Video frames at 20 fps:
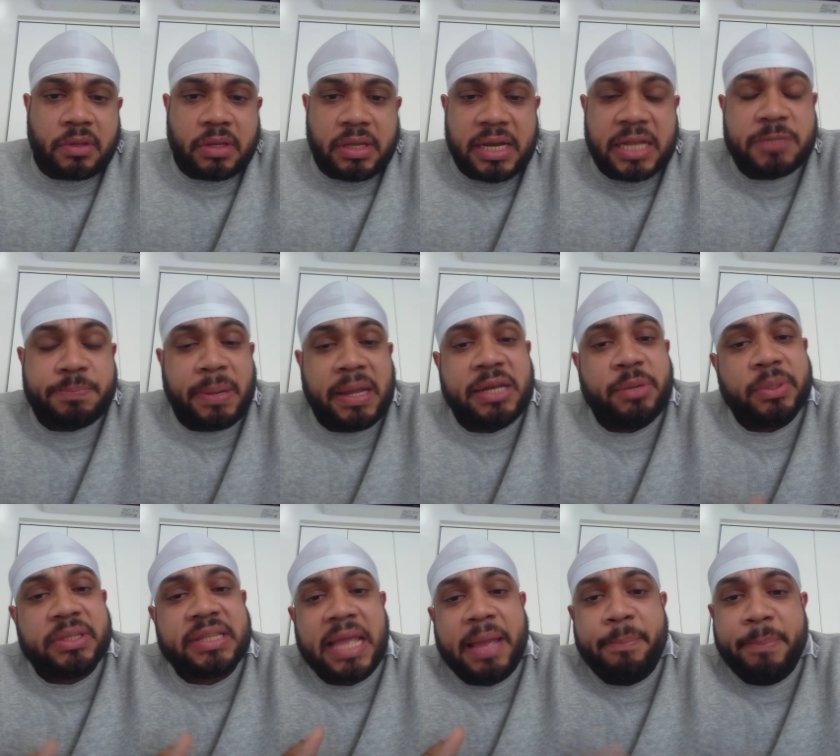And that's probably
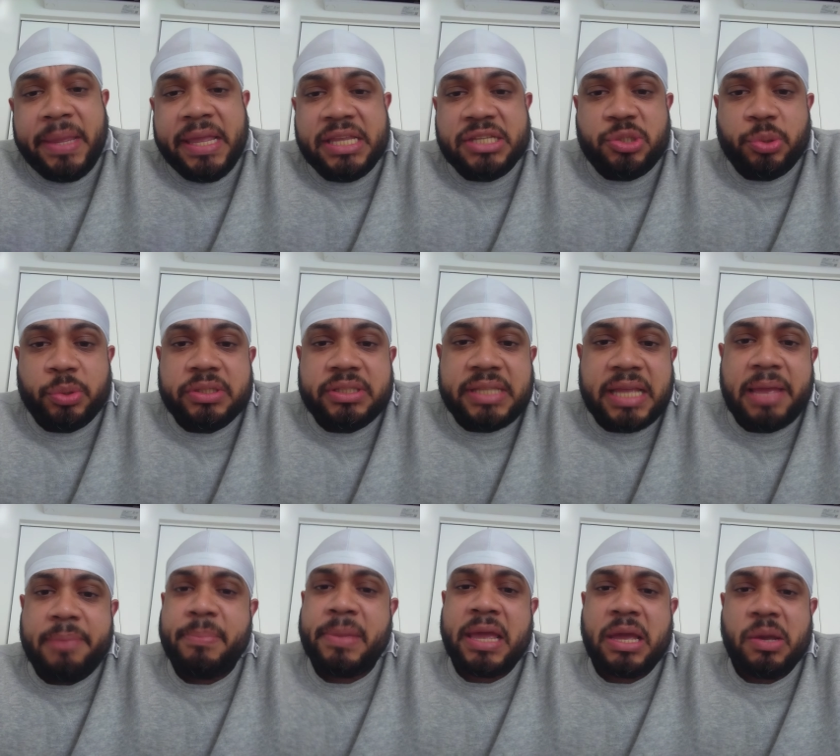what that means. You're a
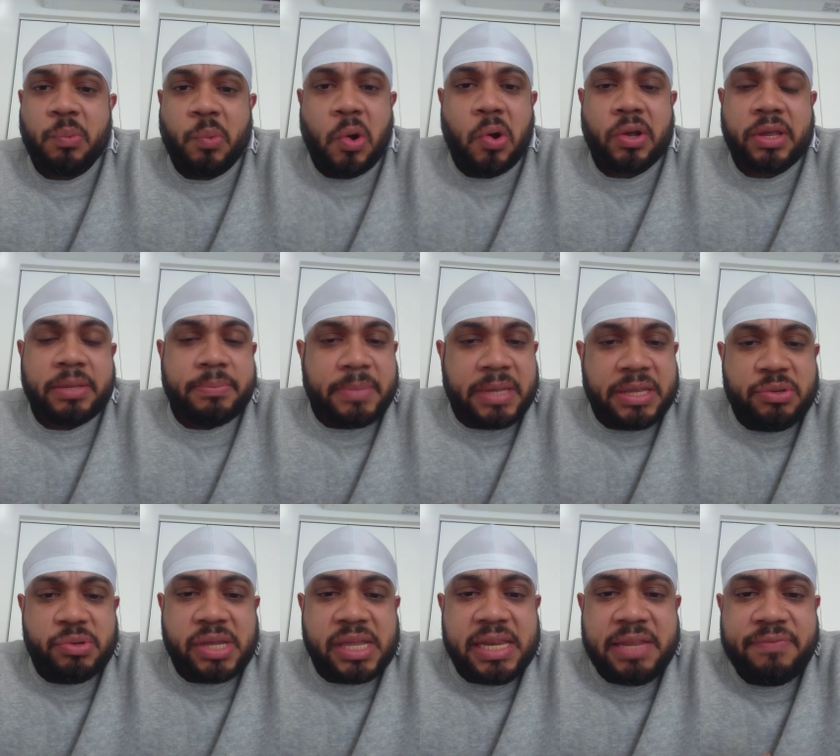dead man walking, man.
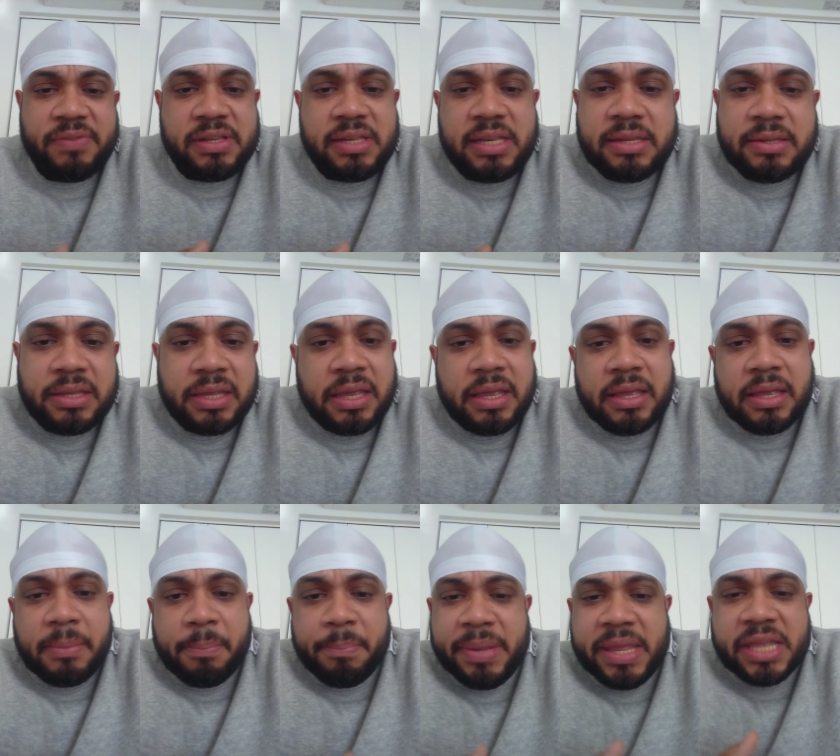You can't even
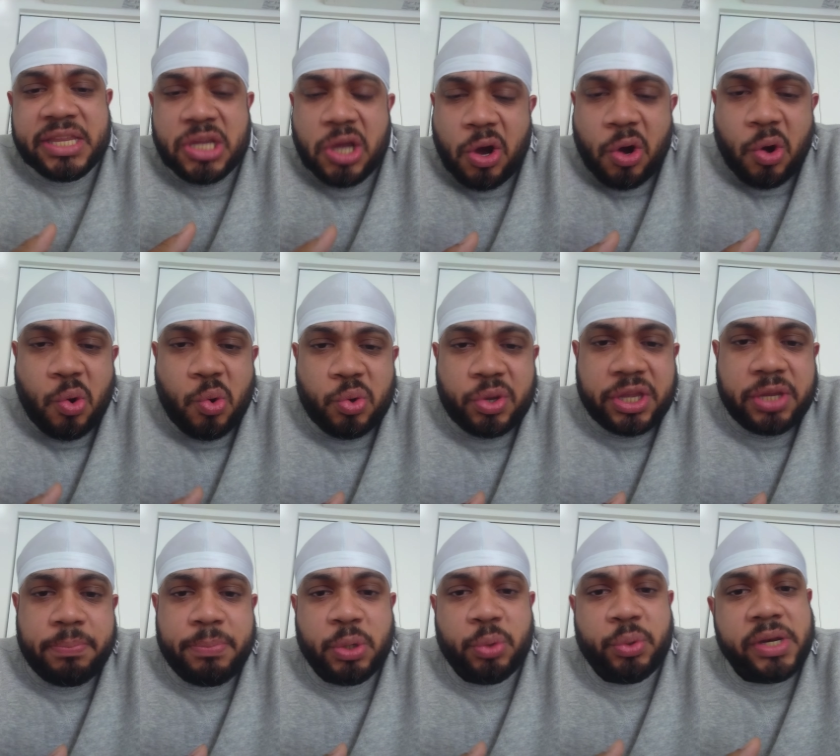be in your own
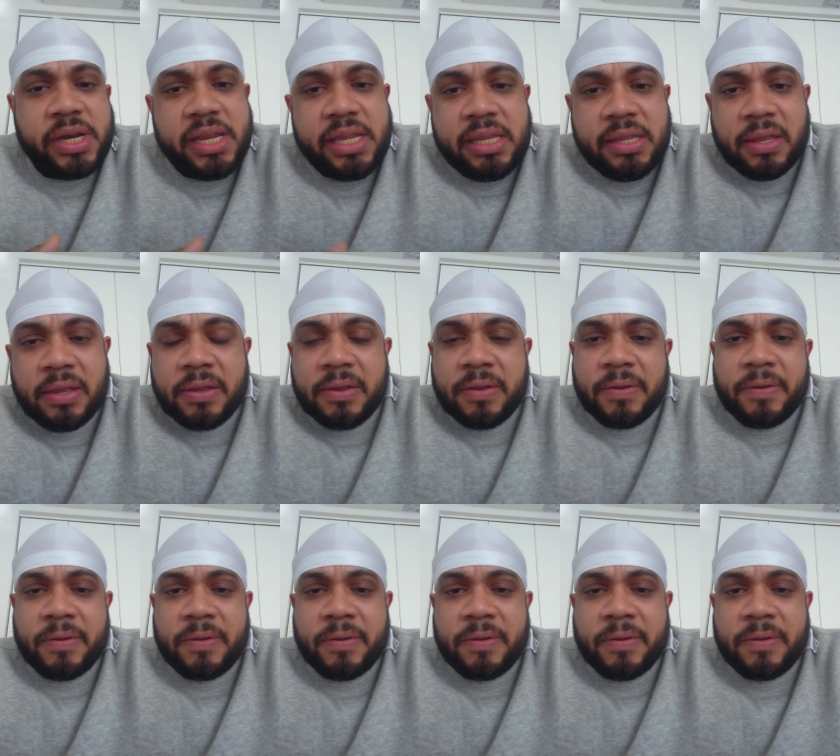community.